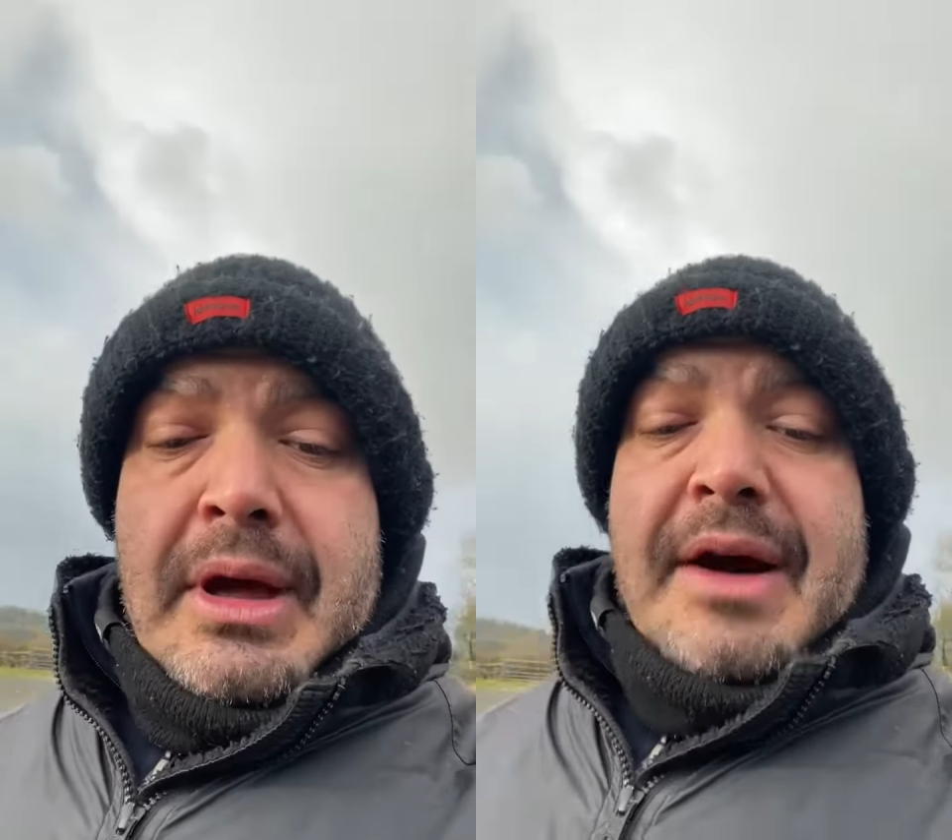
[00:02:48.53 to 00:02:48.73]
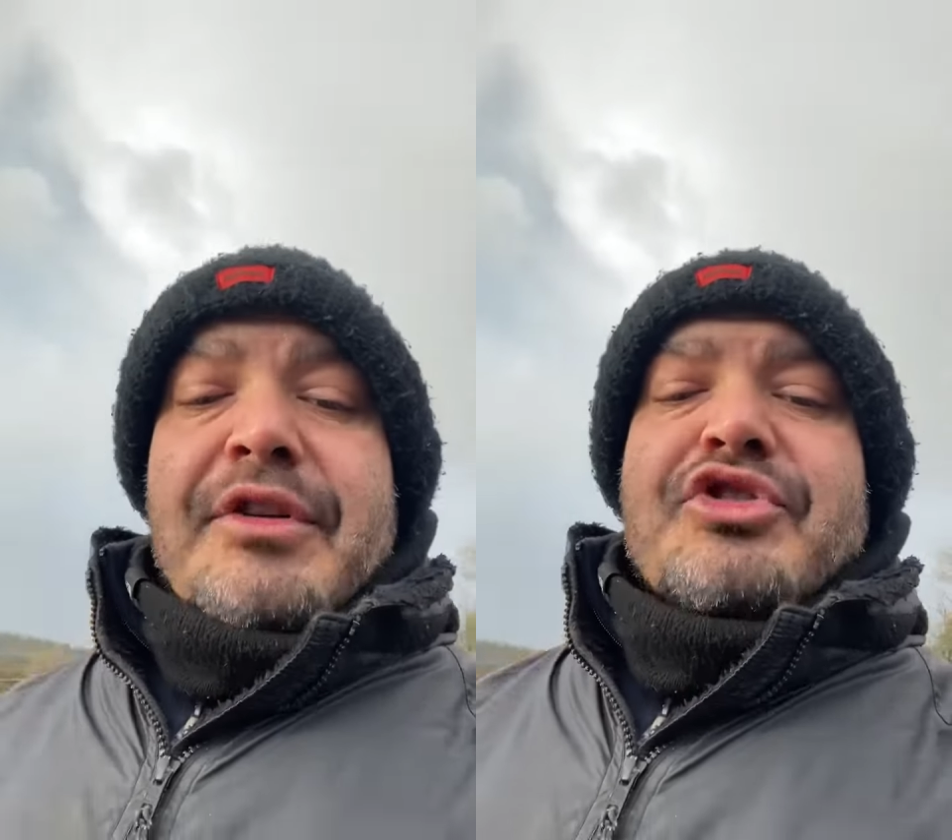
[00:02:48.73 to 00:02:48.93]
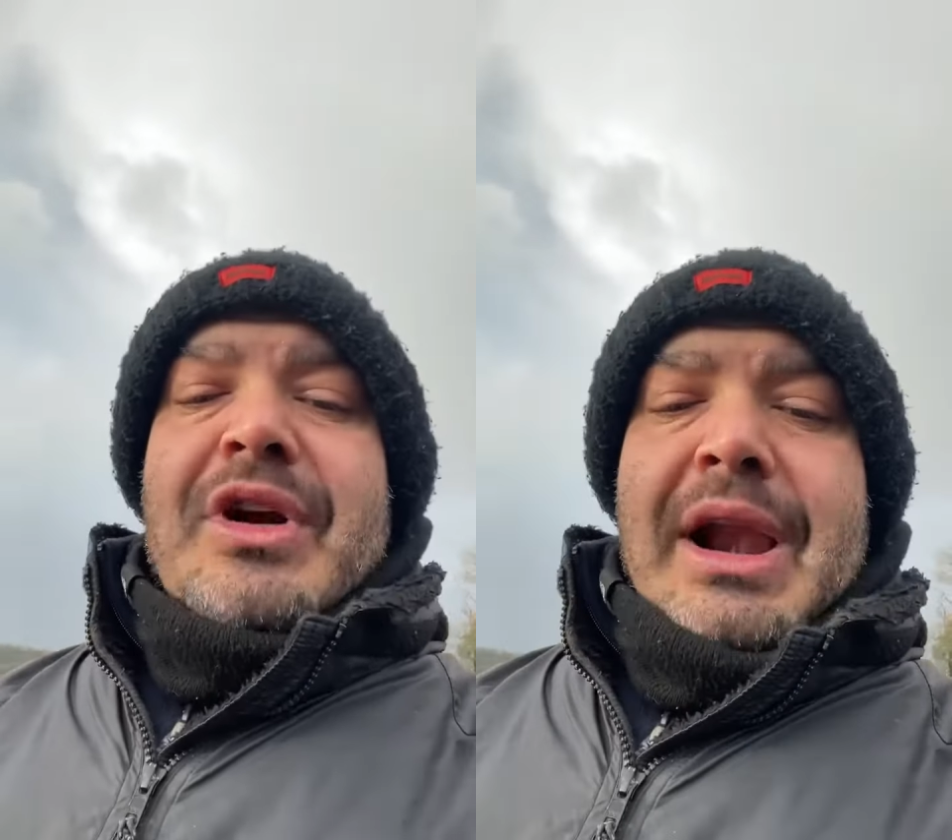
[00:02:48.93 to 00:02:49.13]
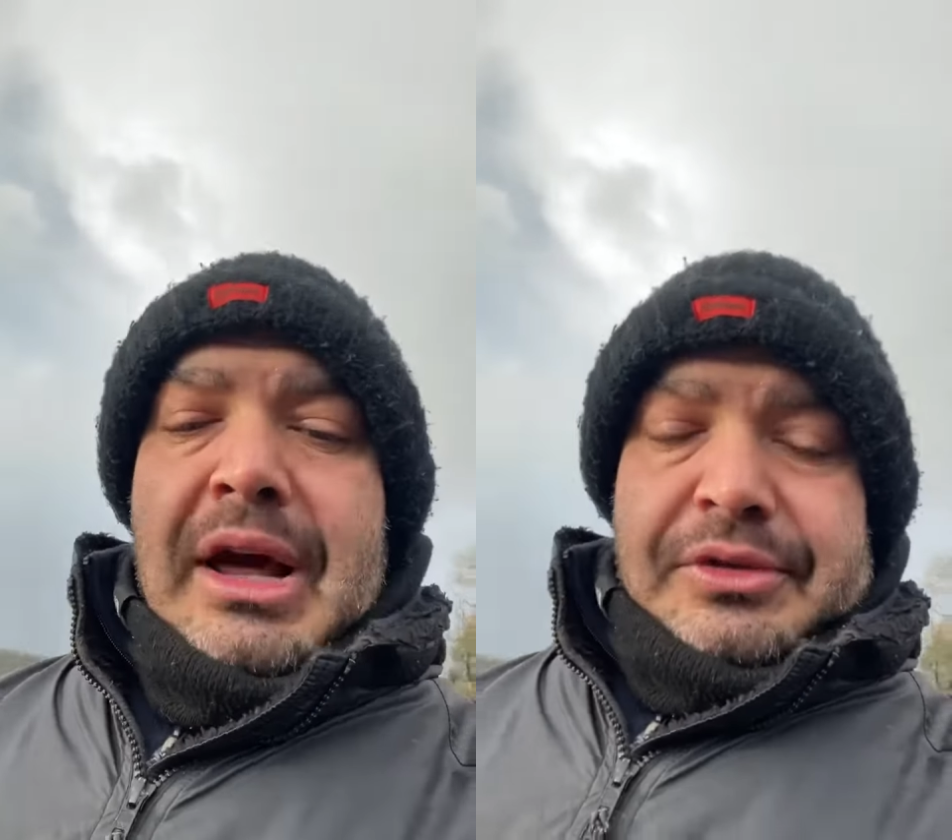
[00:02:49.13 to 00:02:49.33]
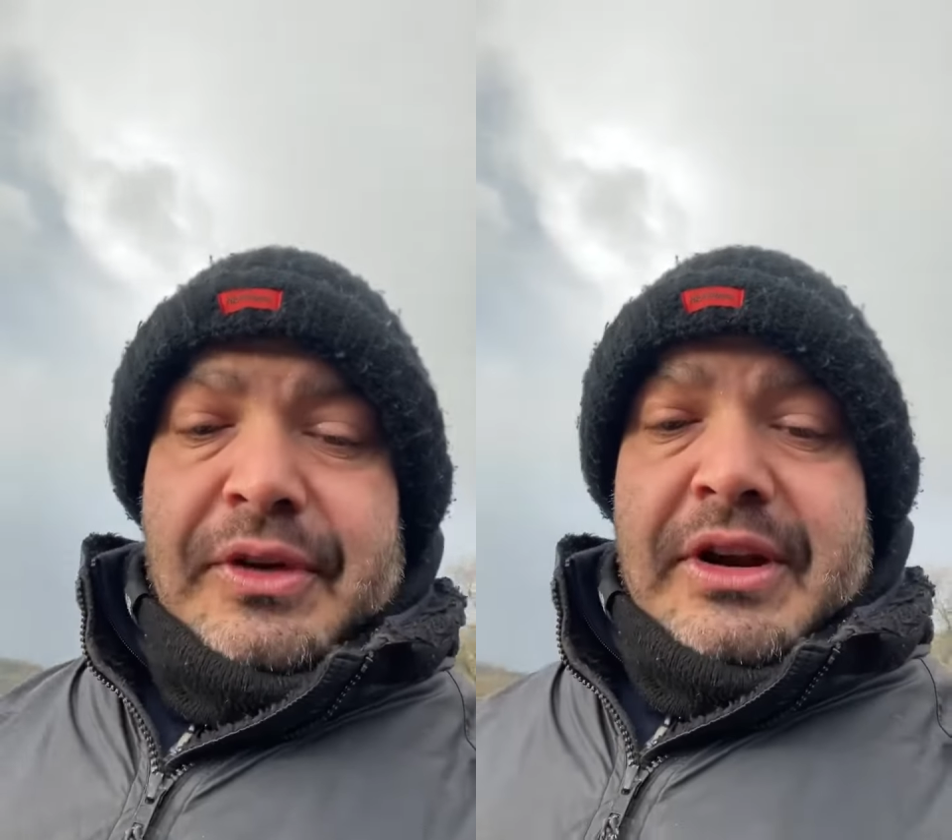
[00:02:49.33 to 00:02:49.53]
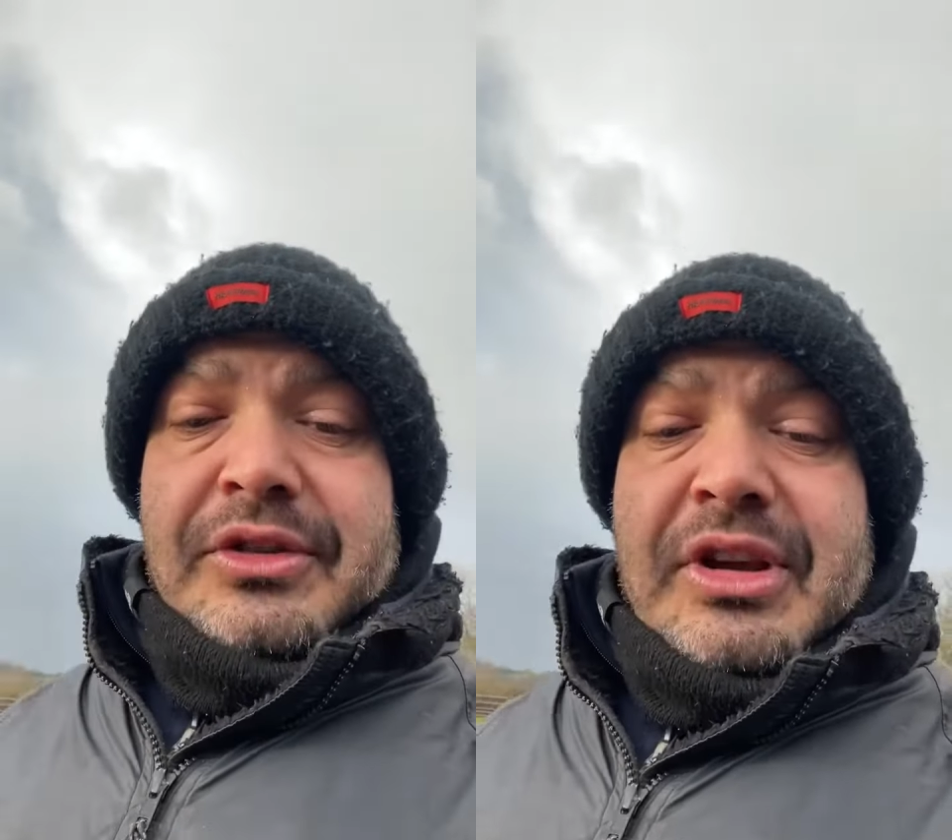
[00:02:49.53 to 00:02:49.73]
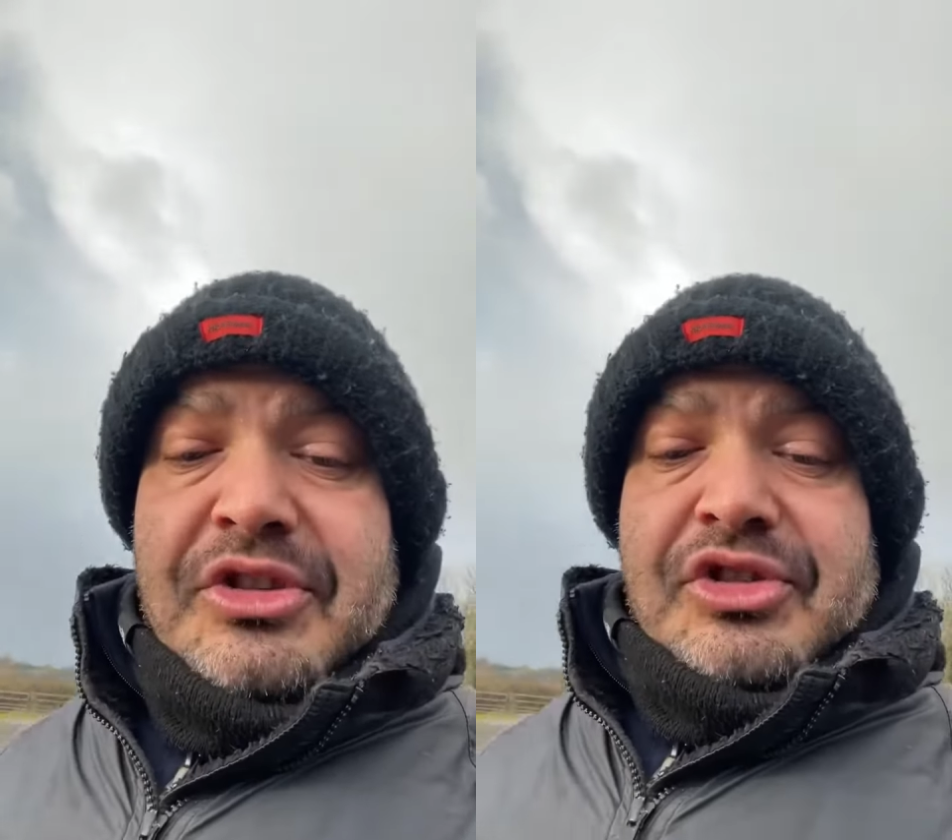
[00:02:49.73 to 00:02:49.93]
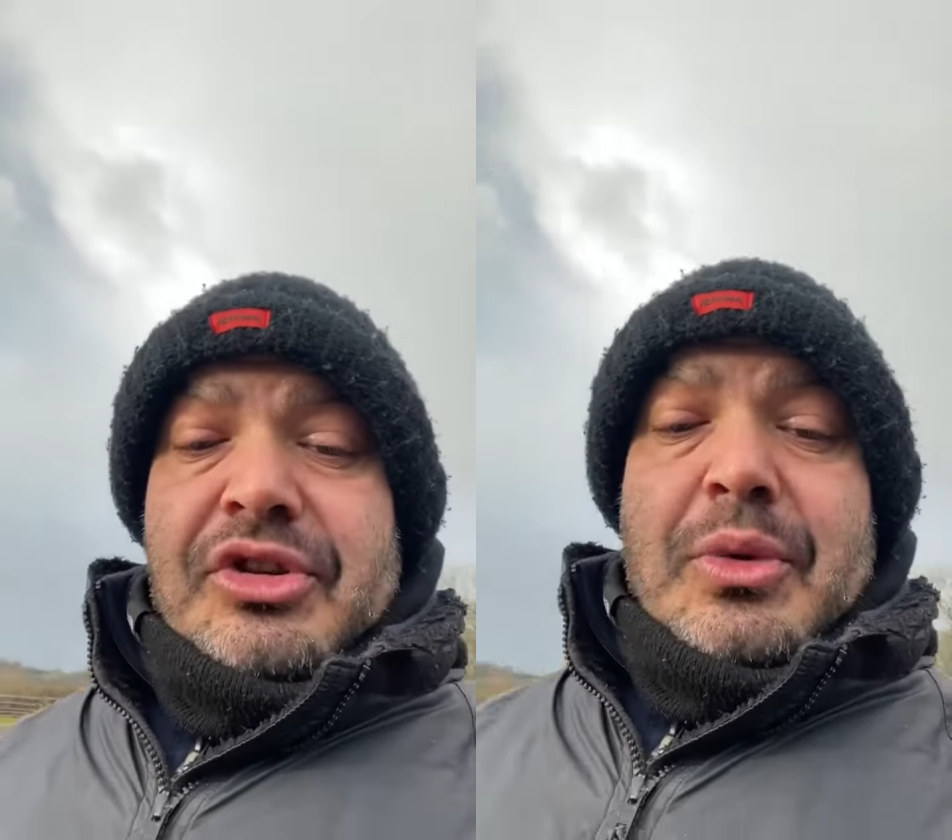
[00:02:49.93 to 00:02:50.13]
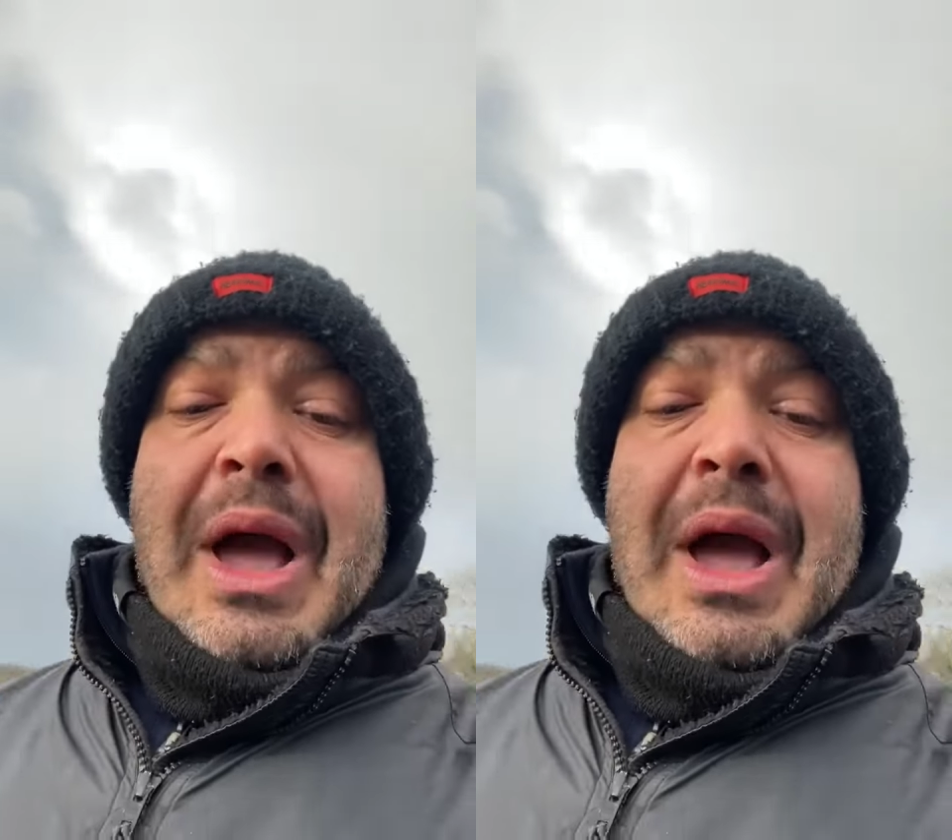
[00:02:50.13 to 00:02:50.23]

of Adrenalize Fitness HQ